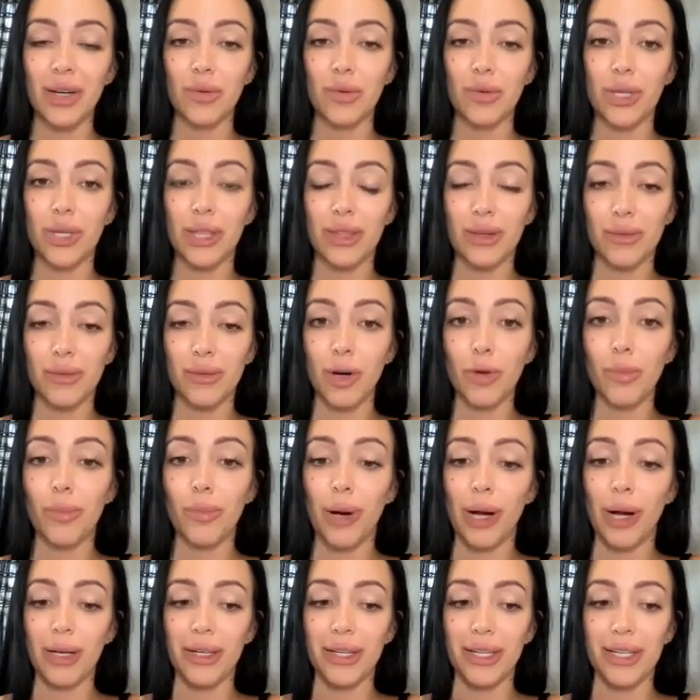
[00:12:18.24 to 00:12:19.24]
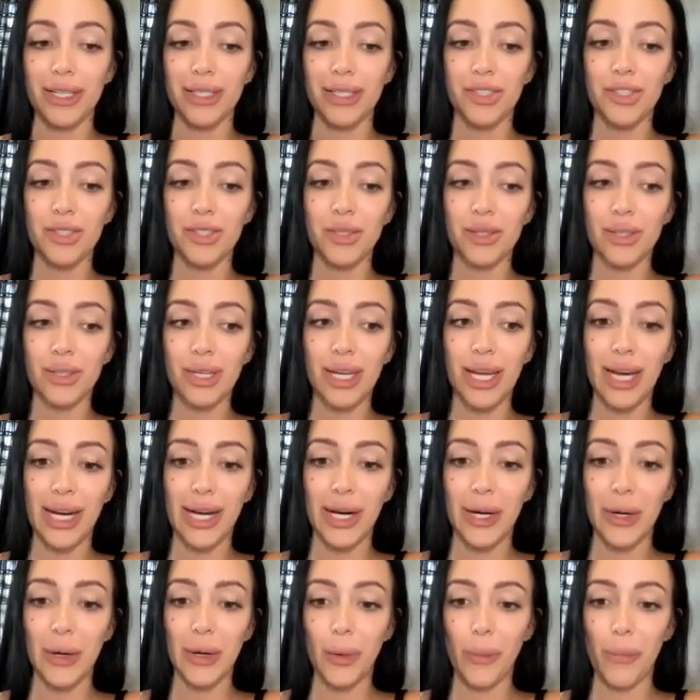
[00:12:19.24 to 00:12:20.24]
the rope bondage.
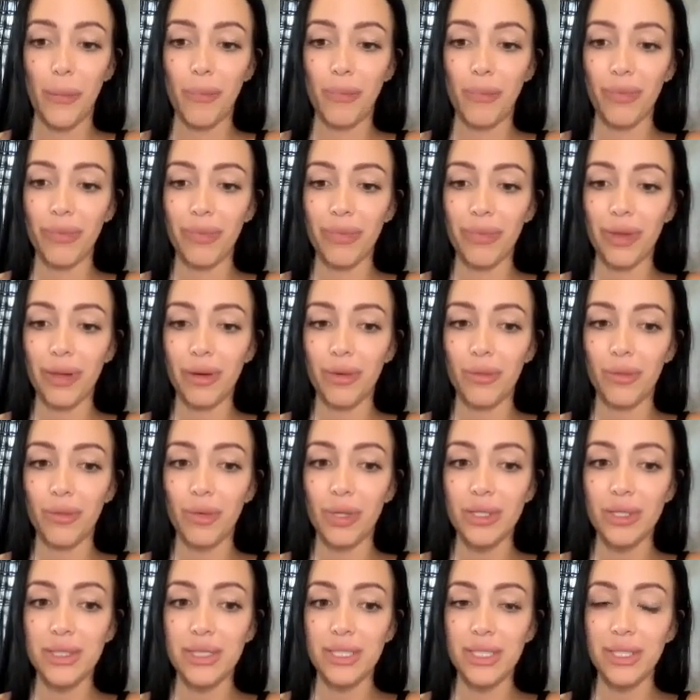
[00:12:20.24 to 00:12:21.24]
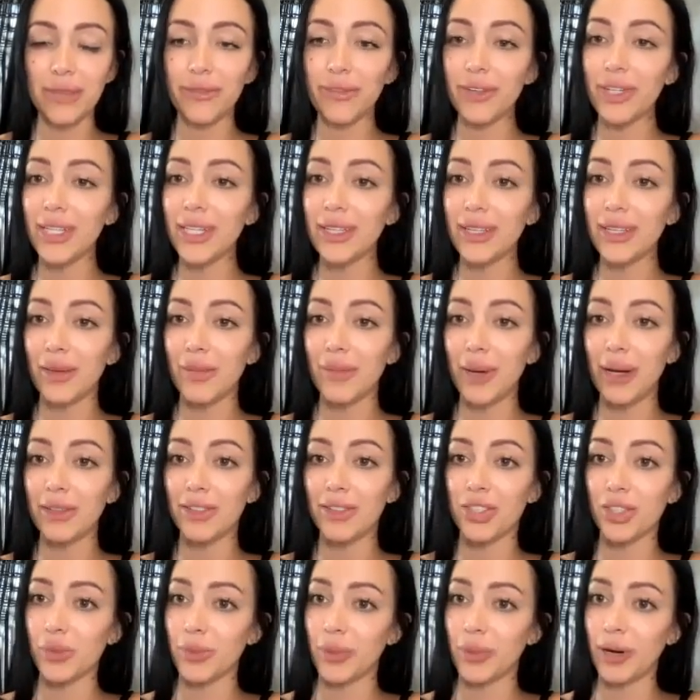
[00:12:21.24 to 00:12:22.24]
Now, what's different
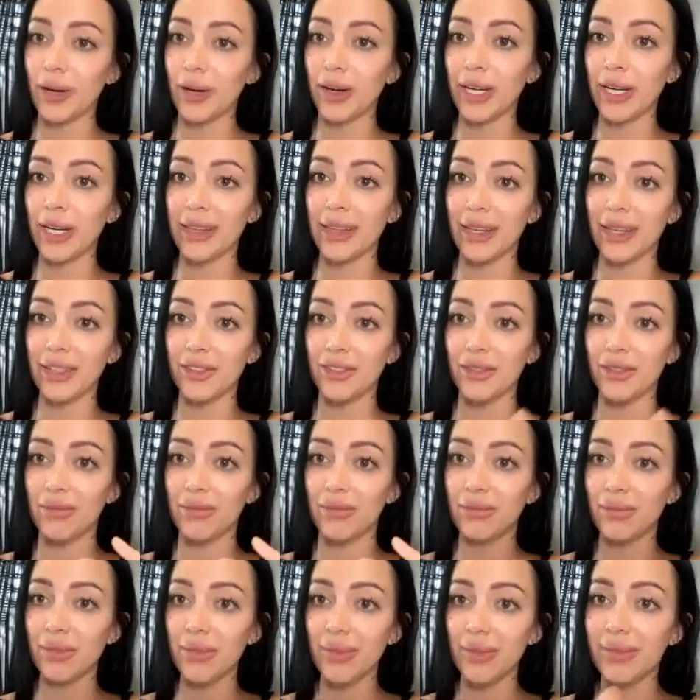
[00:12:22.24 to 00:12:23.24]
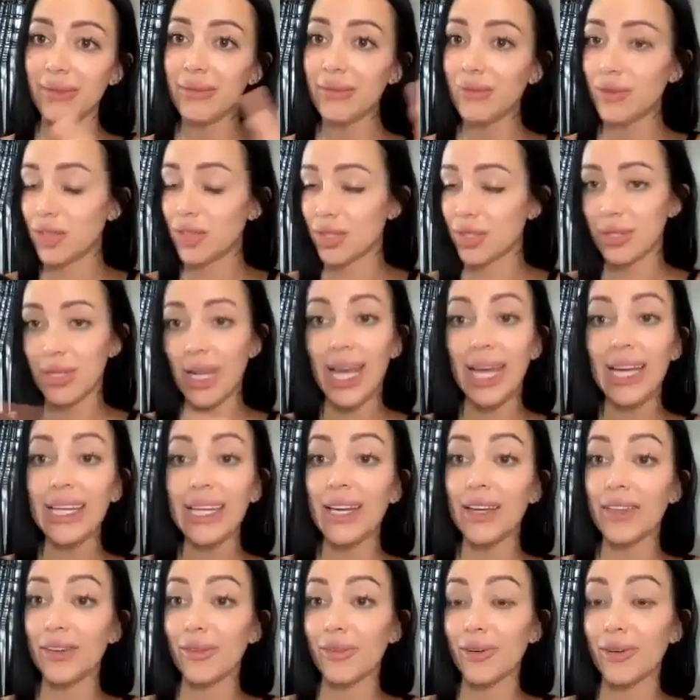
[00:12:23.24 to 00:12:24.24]
about Shibari than just
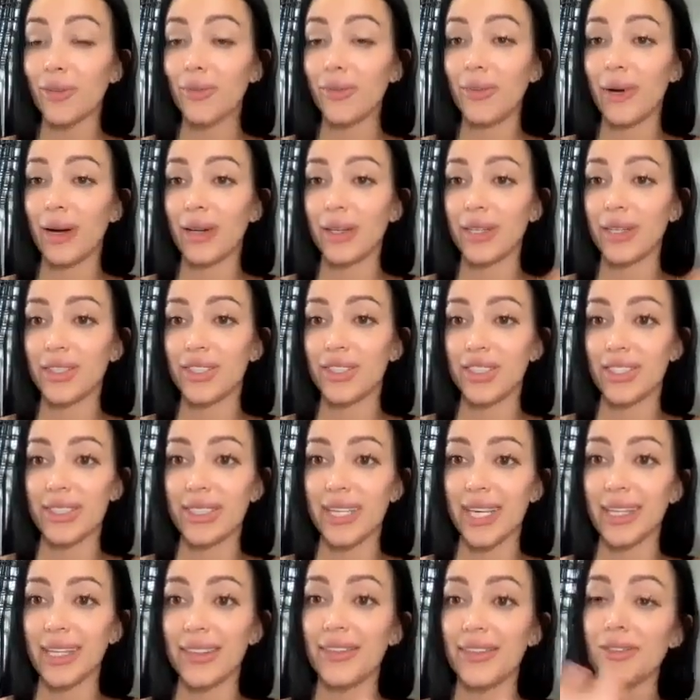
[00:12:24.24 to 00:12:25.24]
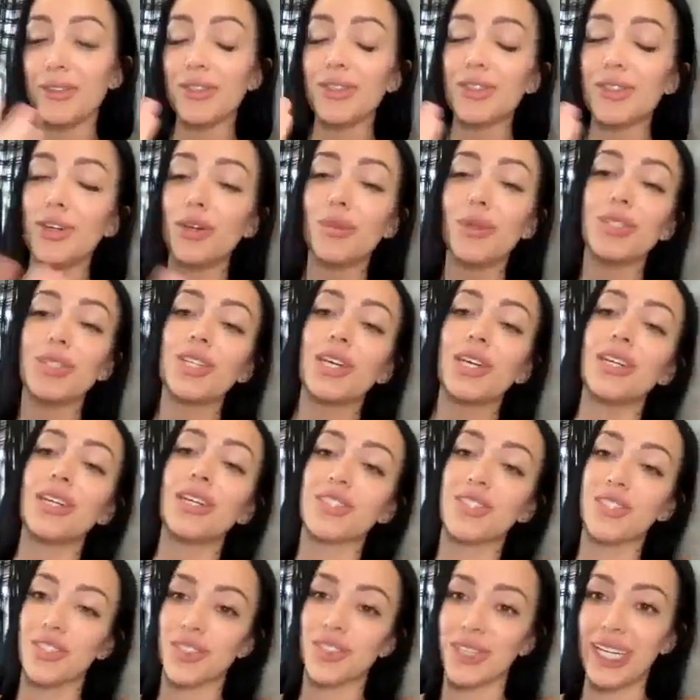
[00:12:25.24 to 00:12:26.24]
any other rope bondage is that there's so much
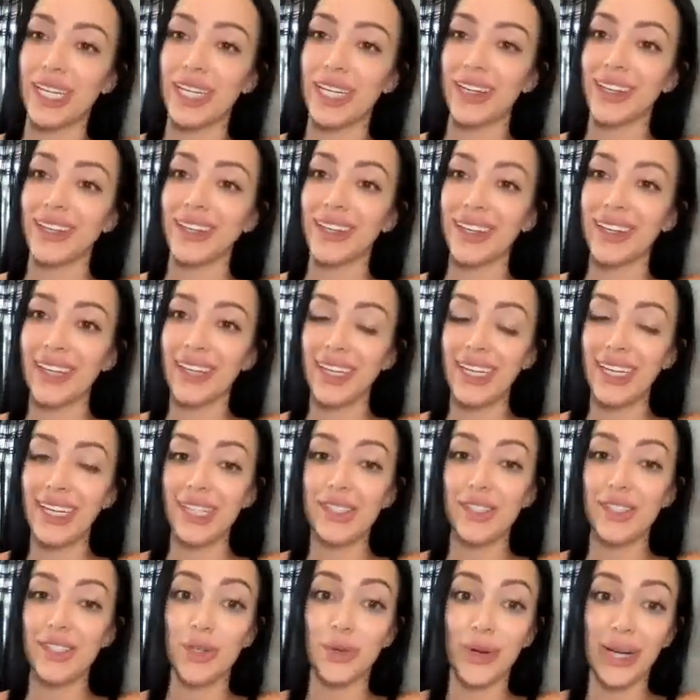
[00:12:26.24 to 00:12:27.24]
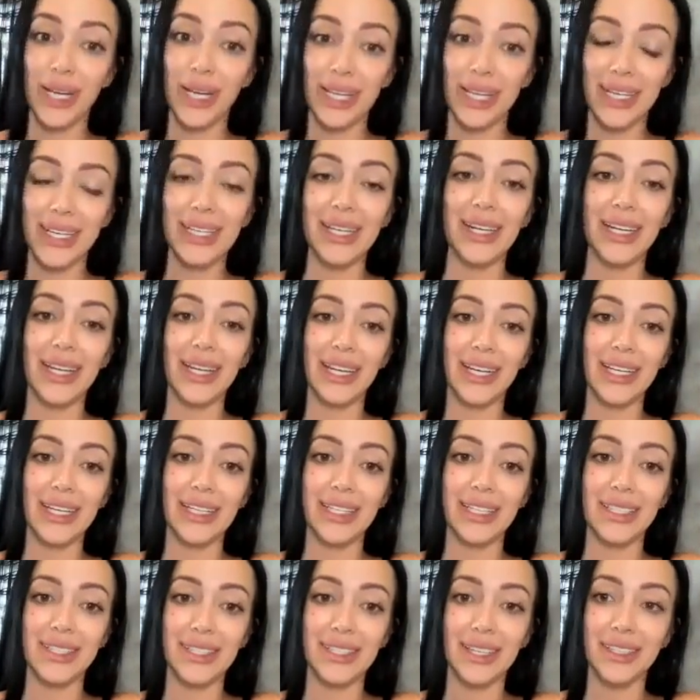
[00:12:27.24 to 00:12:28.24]
history to it. It
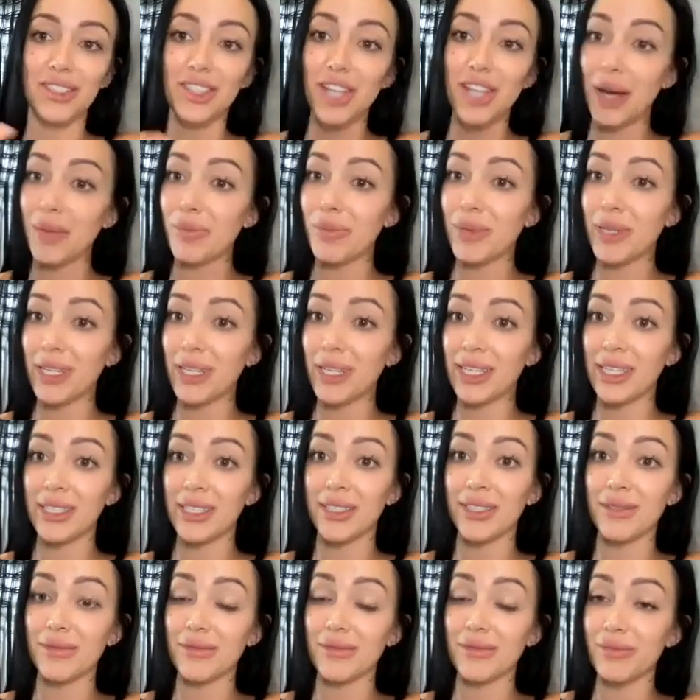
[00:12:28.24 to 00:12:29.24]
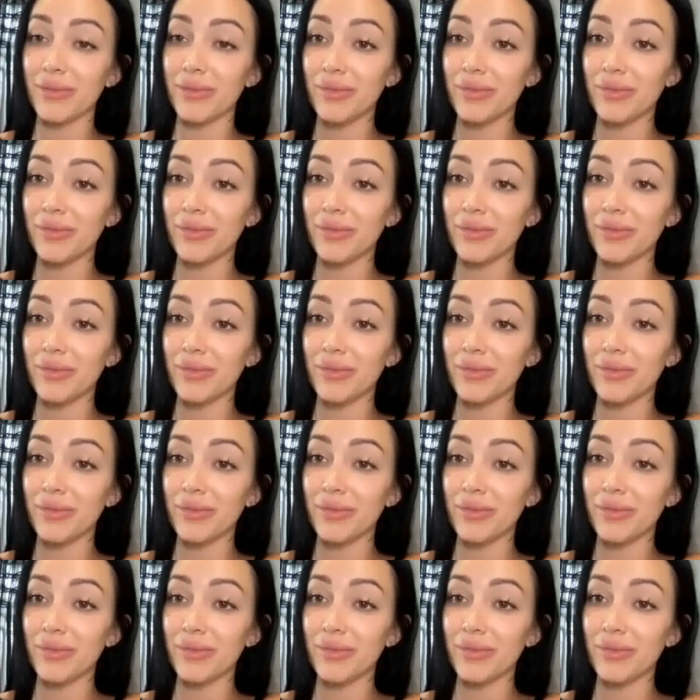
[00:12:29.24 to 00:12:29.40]
is a Japanese